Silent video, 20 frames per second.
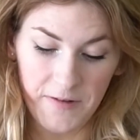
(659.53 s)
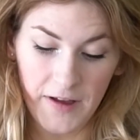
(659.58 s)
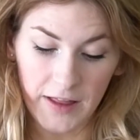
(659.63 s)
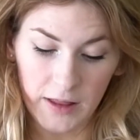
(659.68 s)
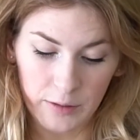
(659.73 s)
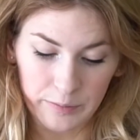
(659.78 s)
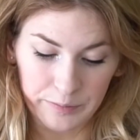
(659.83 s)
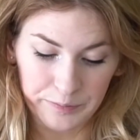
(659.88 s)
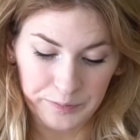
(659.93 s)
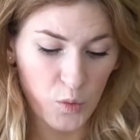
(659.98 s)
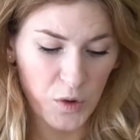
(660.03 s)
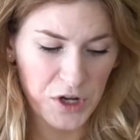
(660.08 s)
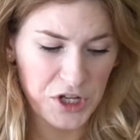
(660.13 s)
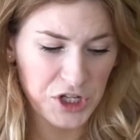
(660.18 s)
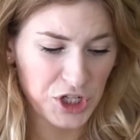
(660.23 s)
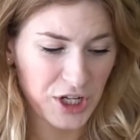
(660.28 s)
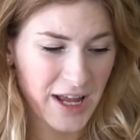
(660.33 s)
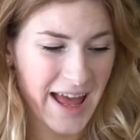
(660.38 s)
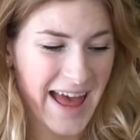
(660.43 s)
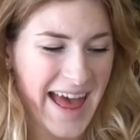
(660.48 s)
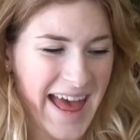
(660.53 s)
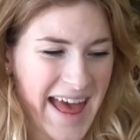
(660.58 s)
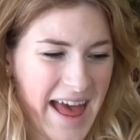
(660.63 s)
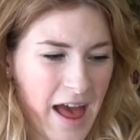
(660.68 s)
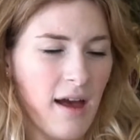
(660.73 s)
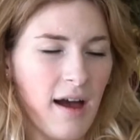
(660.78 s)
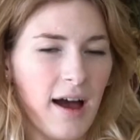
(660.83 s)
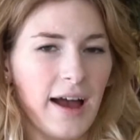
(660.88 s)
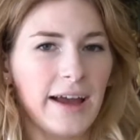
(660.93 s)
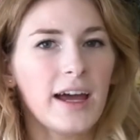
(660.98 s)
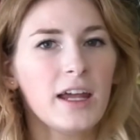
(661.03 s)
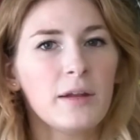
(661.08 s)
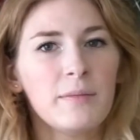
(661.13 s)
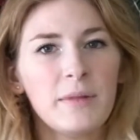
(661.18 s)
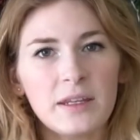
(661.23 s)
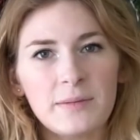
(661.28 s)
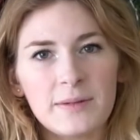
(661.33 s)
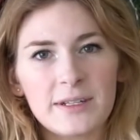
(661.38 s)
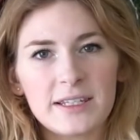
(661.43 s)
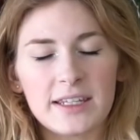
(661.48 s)
vellum, which I kind of
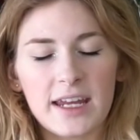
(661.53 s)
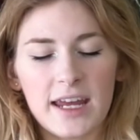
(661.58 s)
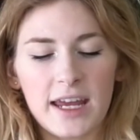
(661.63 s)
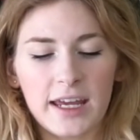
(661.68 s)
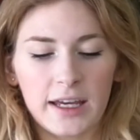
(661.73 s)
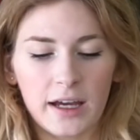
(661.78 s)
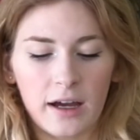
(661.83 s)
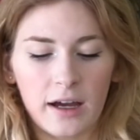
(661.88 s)
made the mistake